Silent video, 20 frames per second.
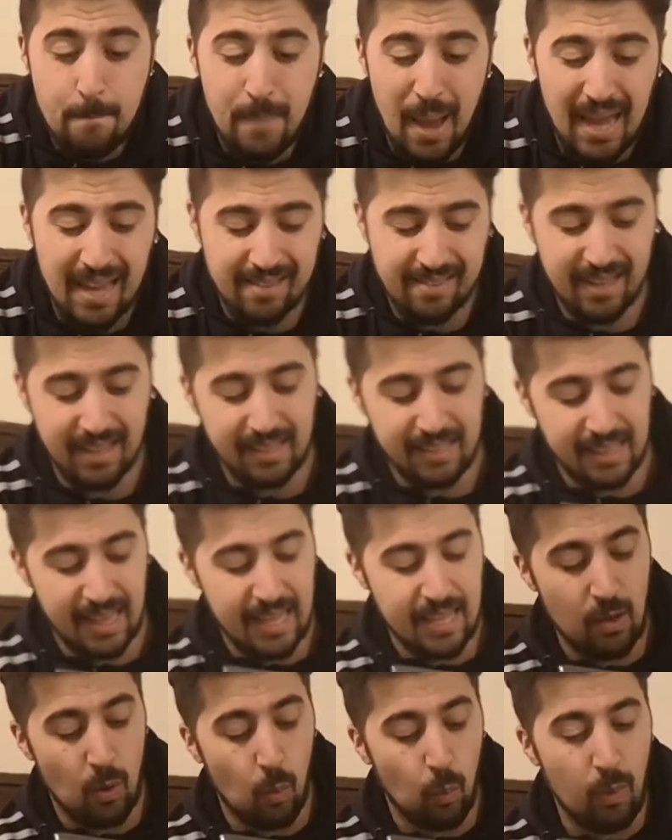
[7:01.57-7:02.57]

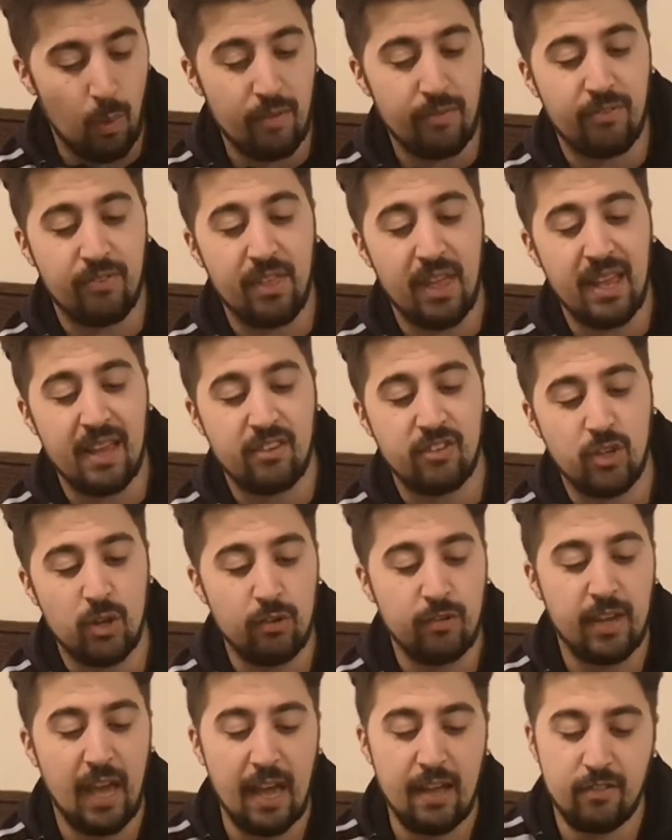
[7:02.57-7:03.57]
Basically, with this,
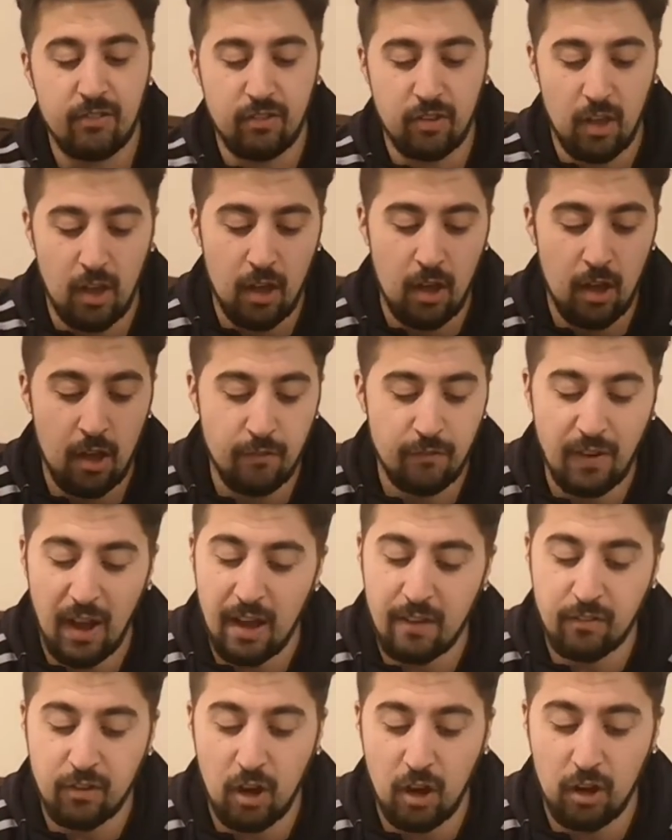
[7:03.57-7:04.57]
you get uh,
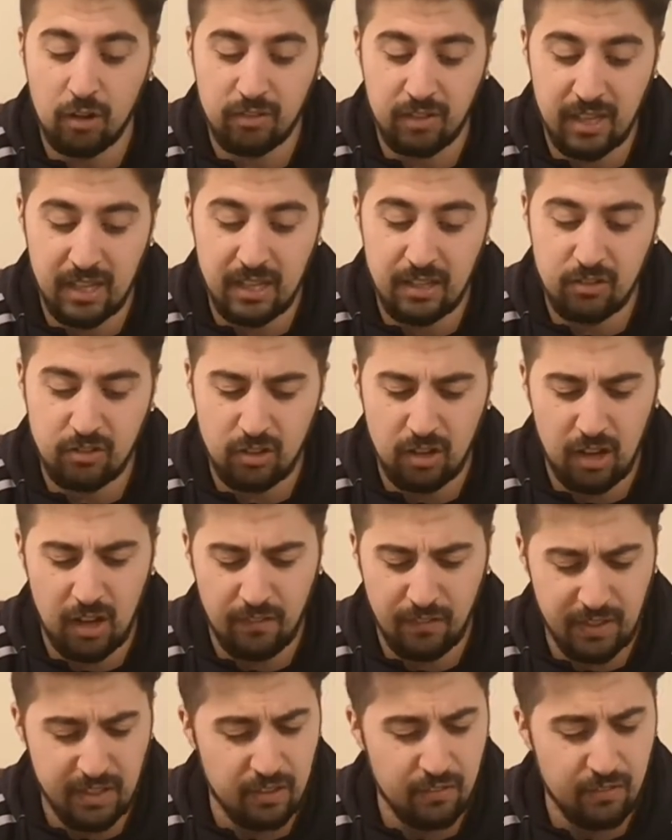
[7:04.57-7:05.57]
five cards each.
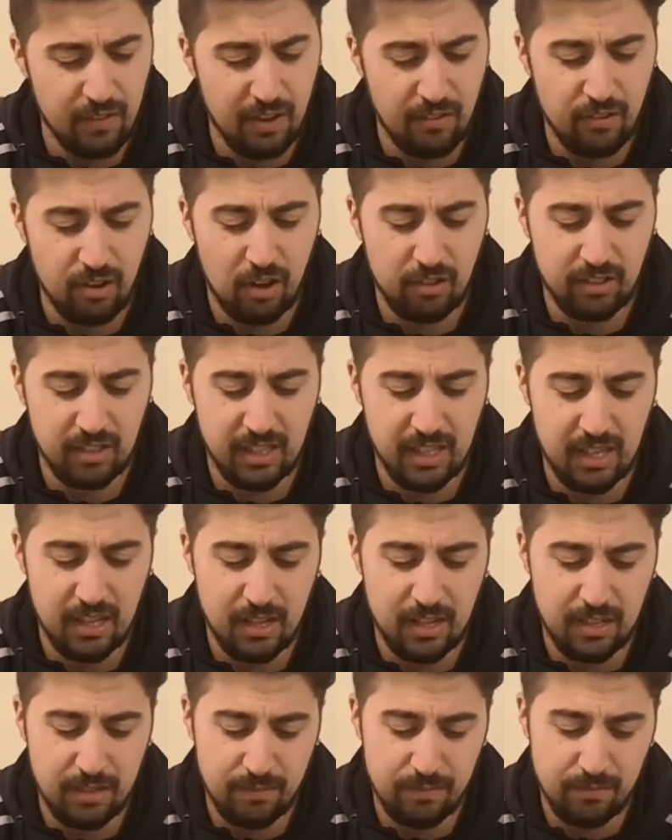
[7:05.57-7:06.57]
I think there's five cards in
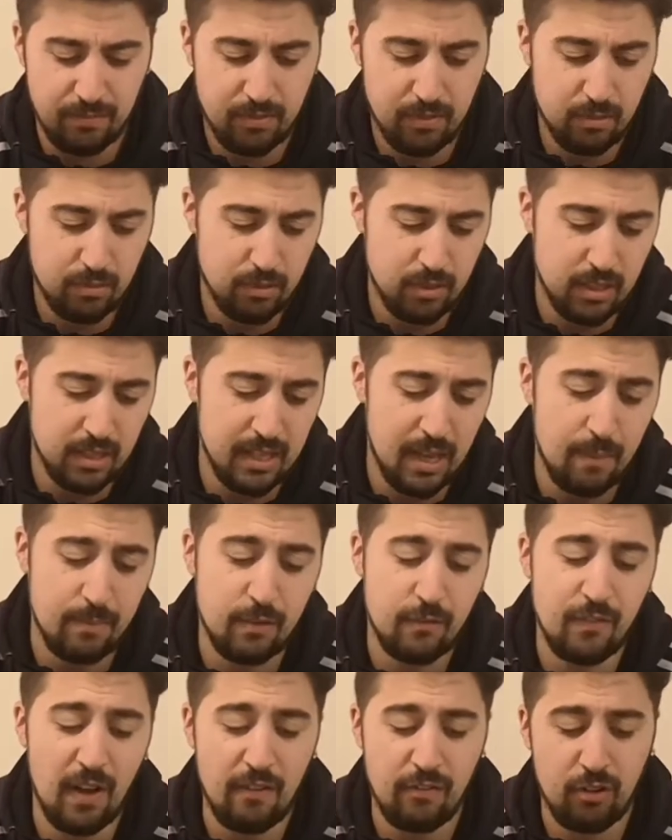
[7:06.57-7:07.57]
here. Yep,
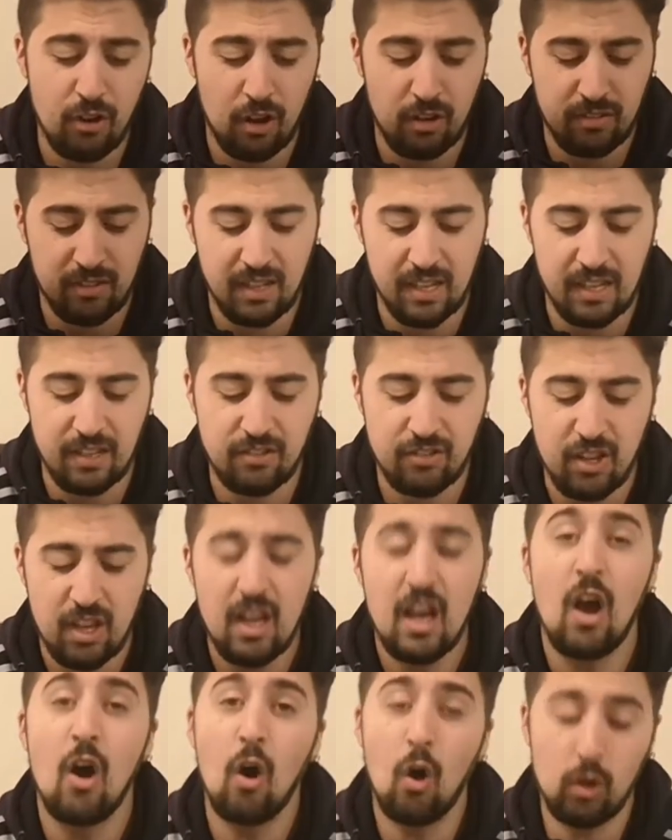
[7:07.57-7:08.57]
there's five cards each.
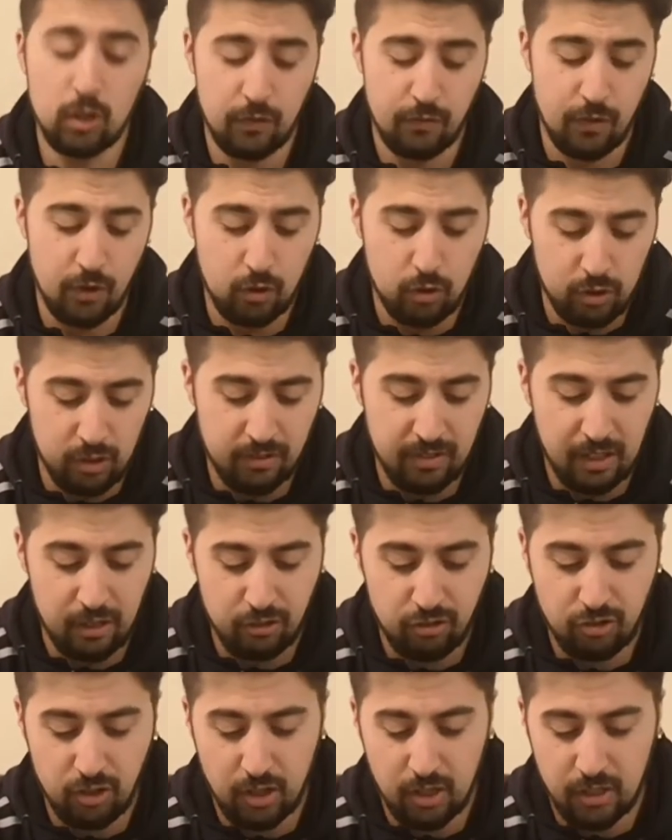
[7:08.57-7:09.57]
All different colours. I'll
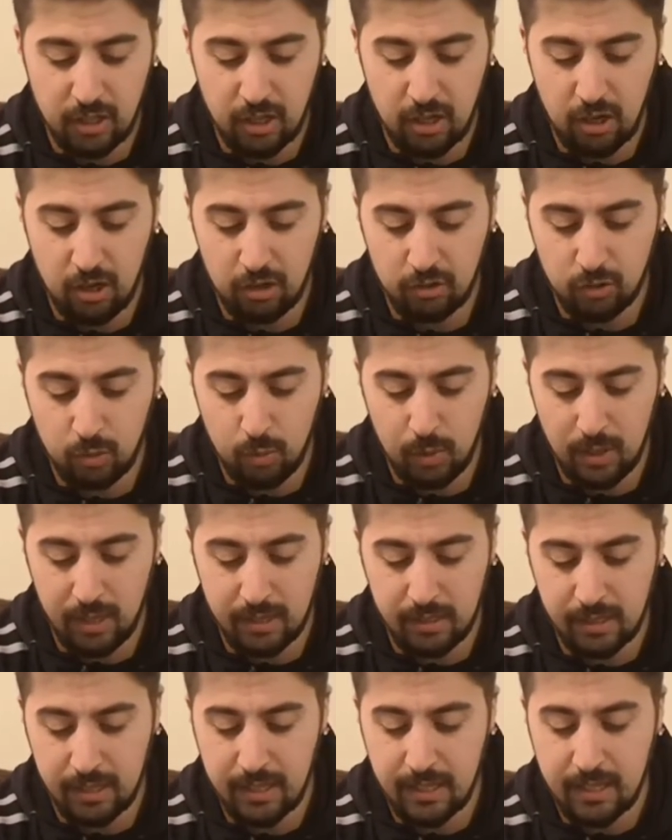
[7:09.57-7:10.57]
show you the cards
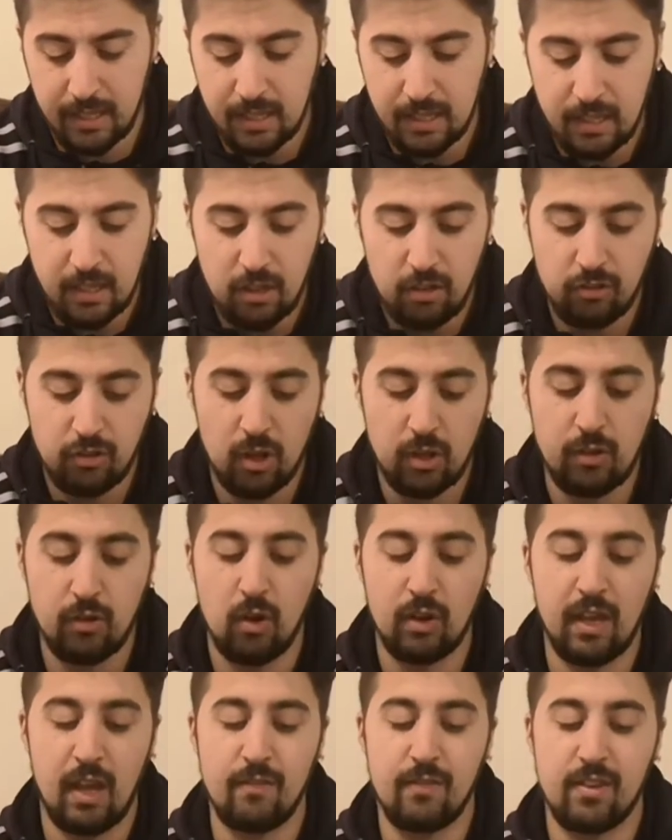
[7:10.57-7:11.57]
quickly. So you
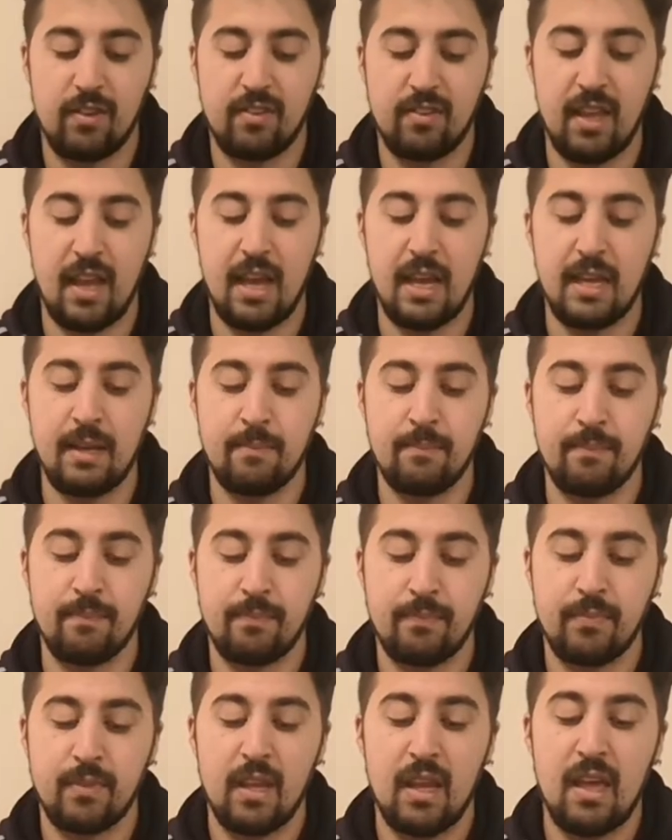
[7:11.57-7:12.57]
all get the same.
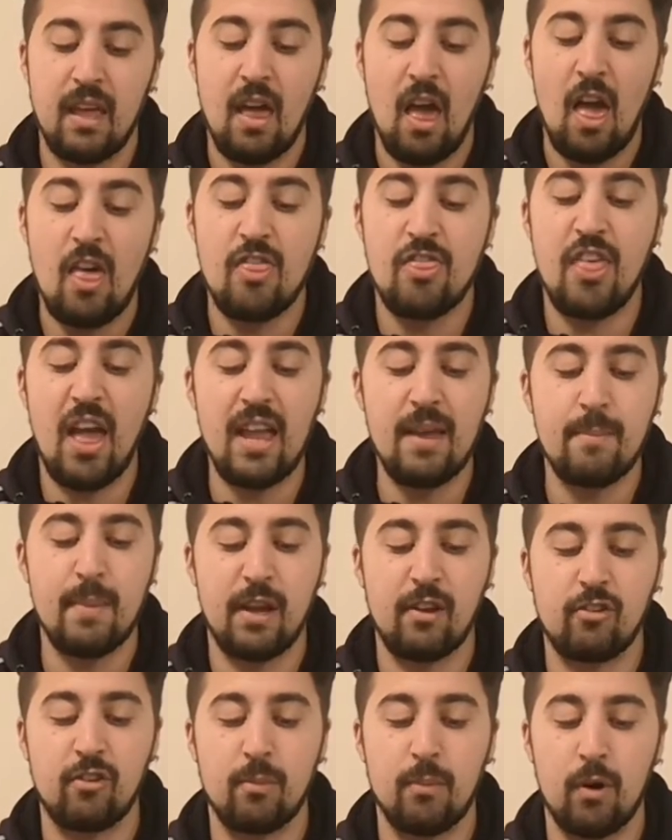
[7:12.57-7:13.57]
And they
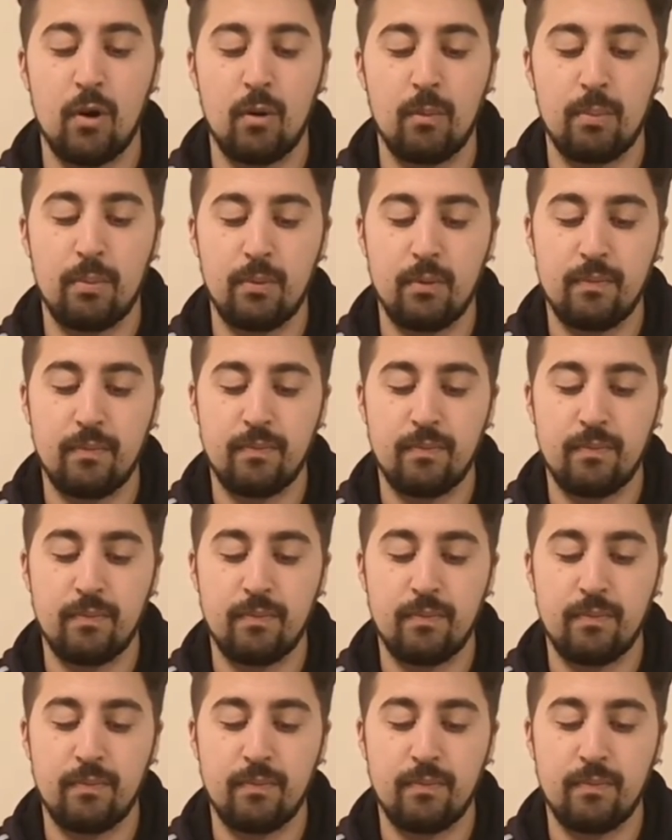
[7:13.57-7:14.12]
mix them up.